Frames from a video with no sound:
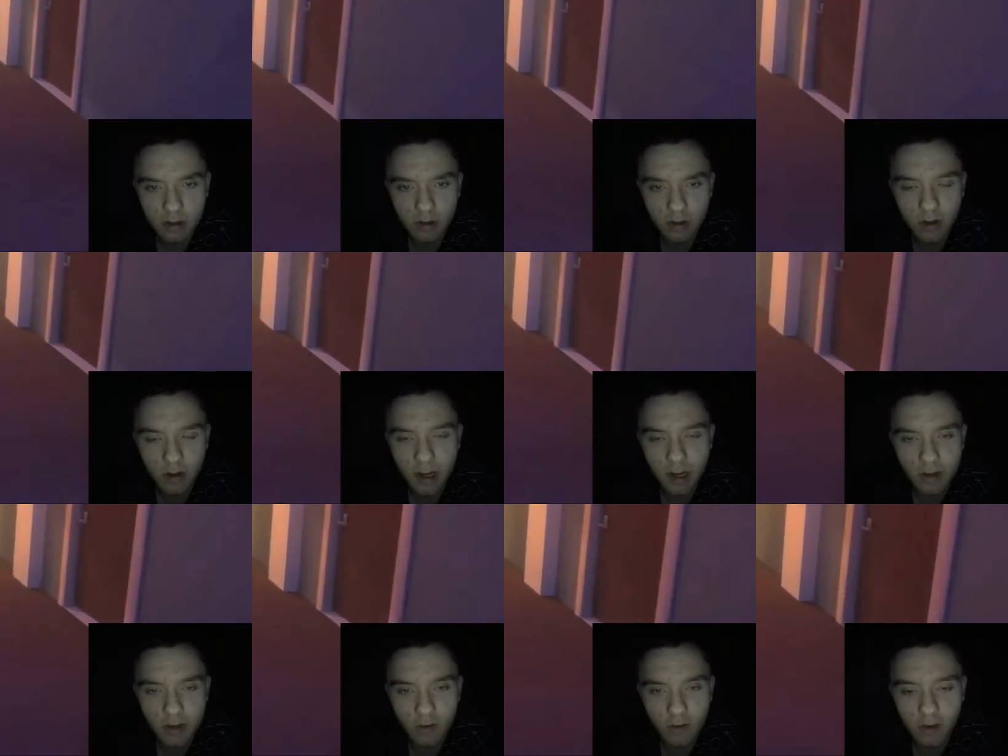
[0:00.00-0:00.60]
You
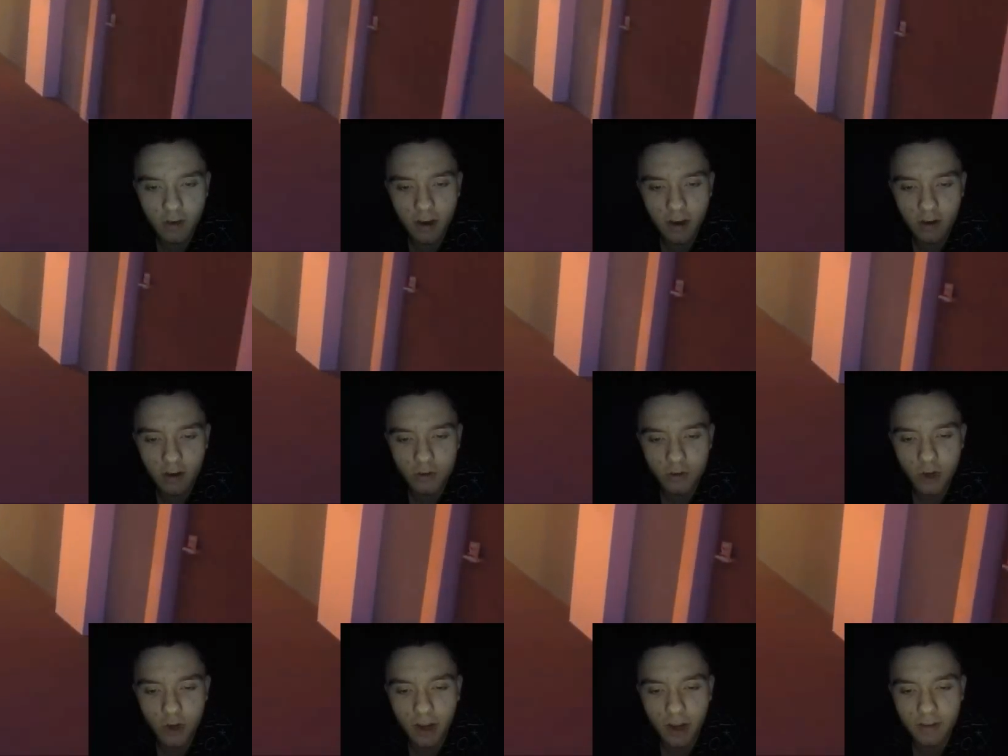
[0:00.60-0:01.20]
can't just get
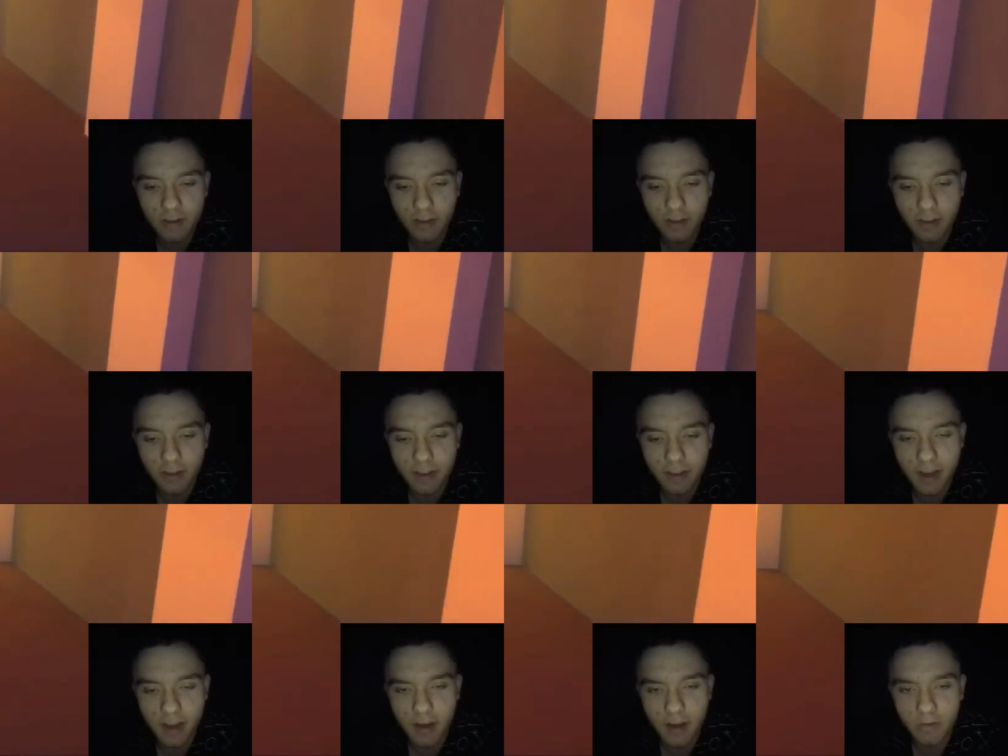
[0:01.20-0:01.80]
all jazzy
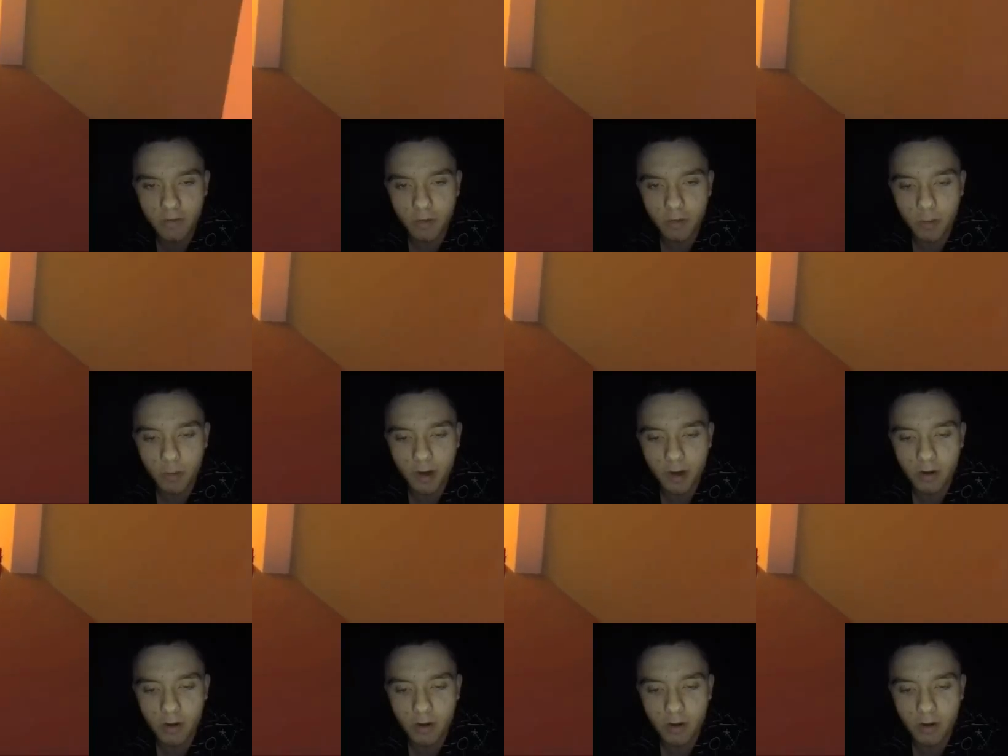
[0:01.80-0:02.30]
like that after being